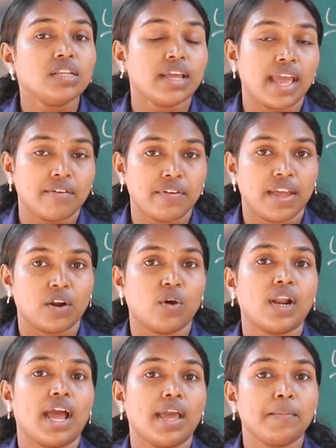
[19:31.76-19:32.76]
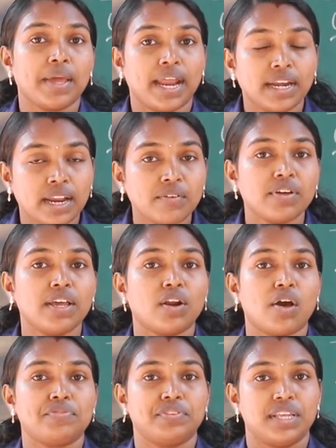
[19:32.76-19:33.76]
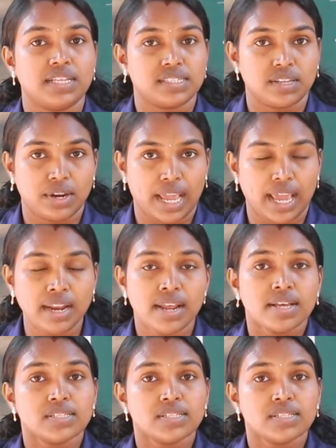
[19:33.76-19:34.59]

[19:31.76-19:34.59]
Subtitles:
aware, or I am unaware of this grain.